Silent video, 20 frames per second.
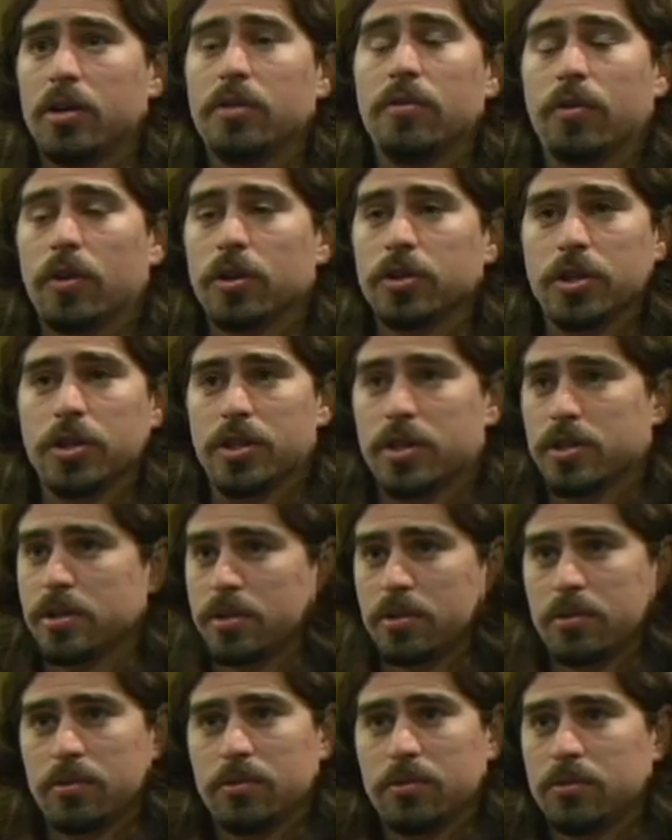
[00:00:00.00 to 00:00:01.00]
diversion
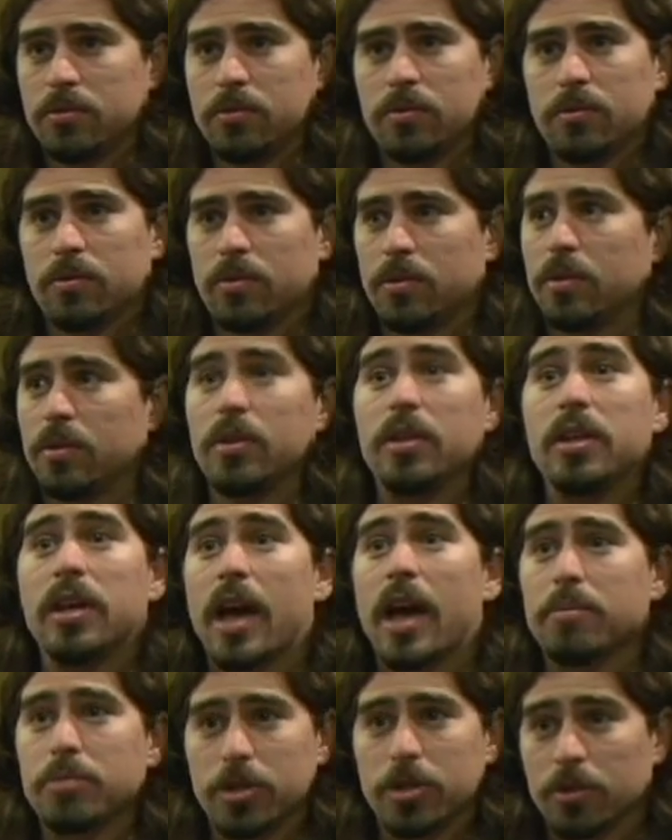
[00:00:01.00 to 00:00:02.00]
is the
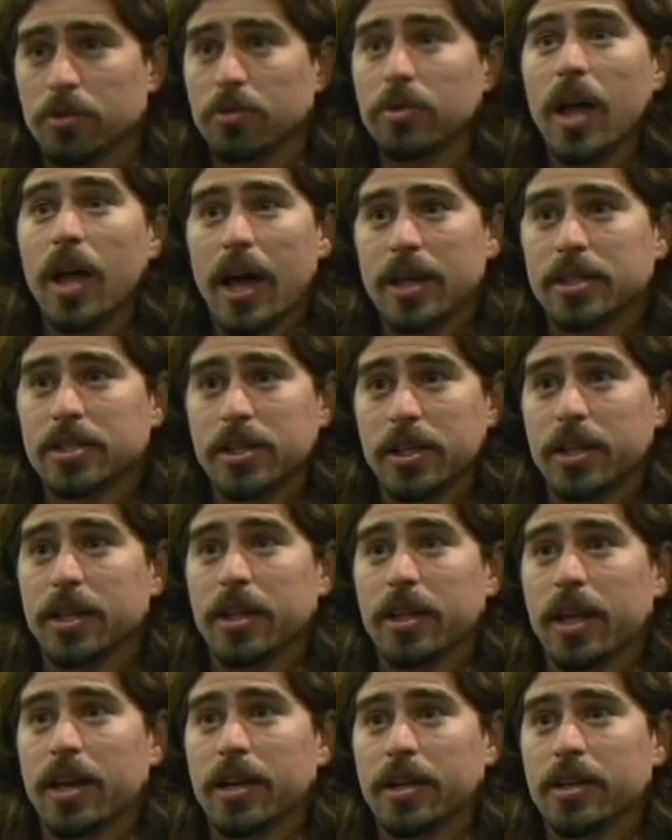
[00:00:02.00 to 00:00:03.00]
absolute last thing
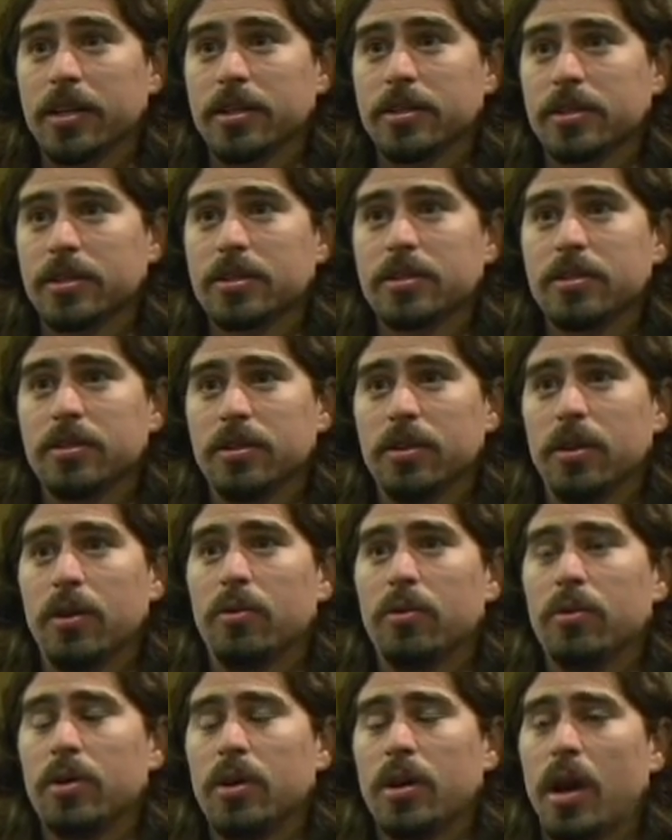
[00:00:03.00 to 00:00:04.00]
that it is, you
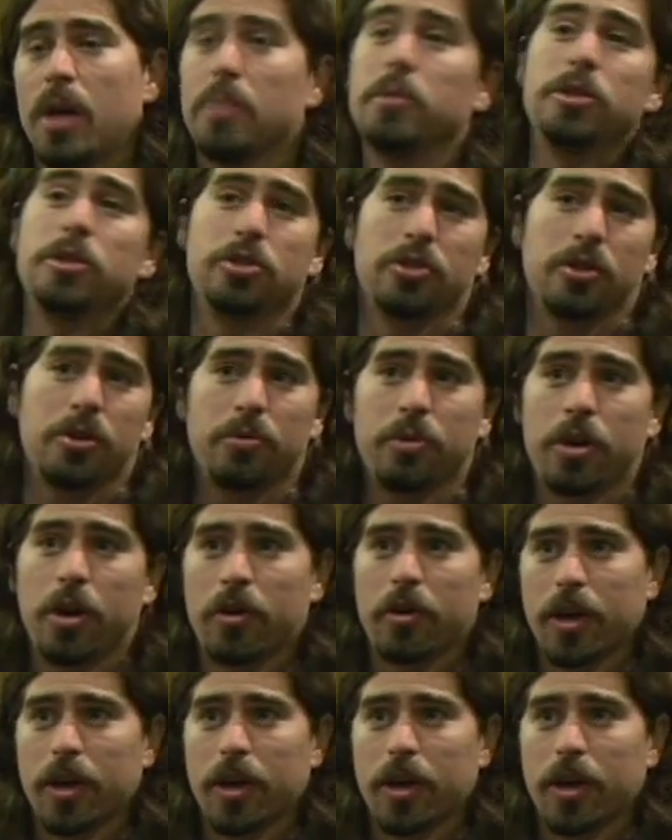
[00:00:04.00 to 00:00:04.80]
know. I mean, sure, we all